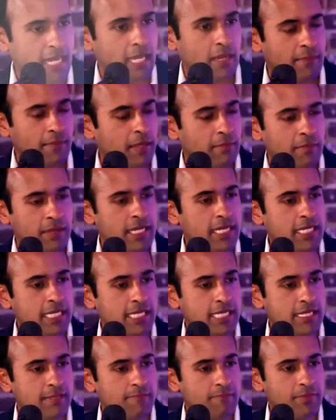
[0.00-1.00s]
my commitment
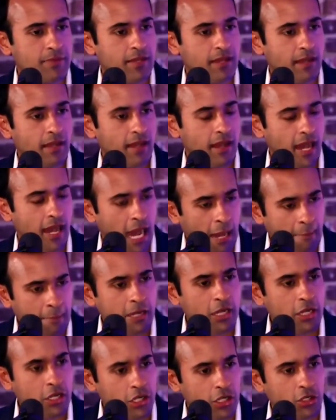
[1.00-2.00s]
is, I'm
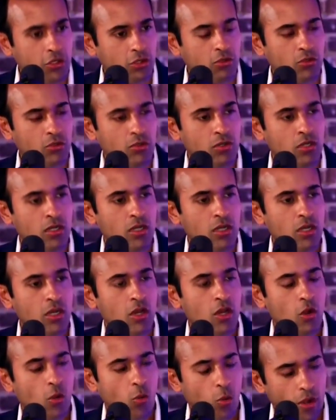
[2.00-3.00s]
going to do
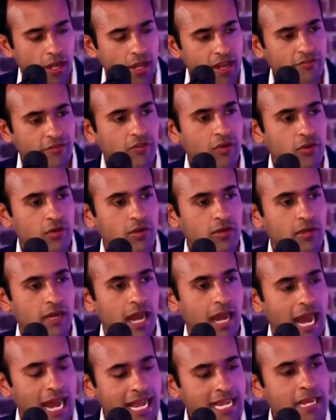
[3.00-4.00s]
whatever
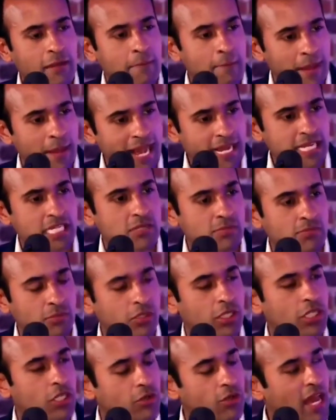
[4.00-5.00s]
I can
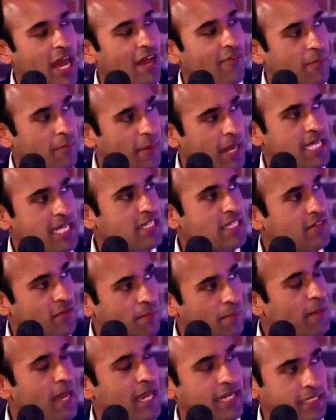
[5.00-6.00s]
maximally do to have a positive
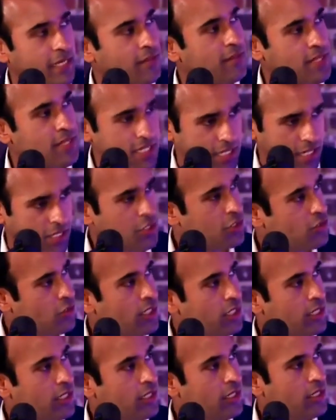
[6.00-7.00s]
impact on this
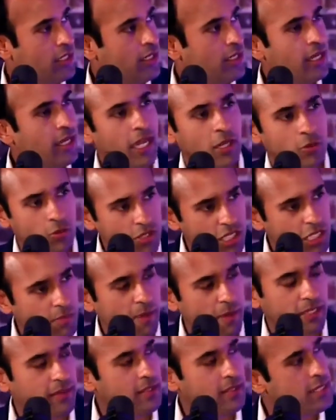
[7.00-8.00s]
country and
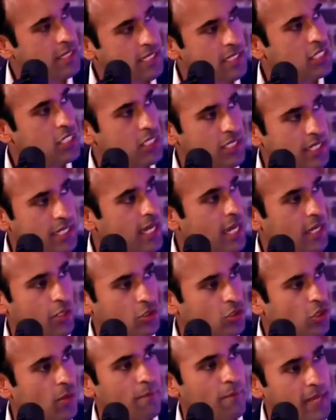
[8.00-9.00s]
respect the decision that
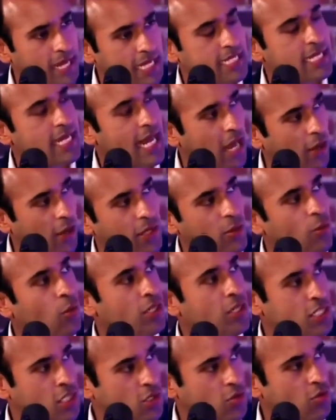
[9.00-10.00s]
Donald Trump makes and how he
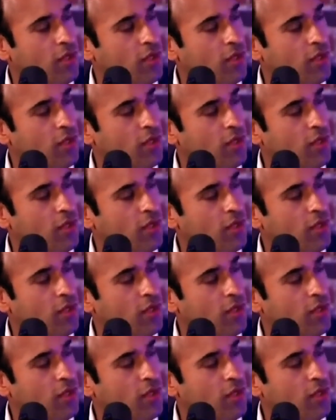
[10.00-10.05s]
wants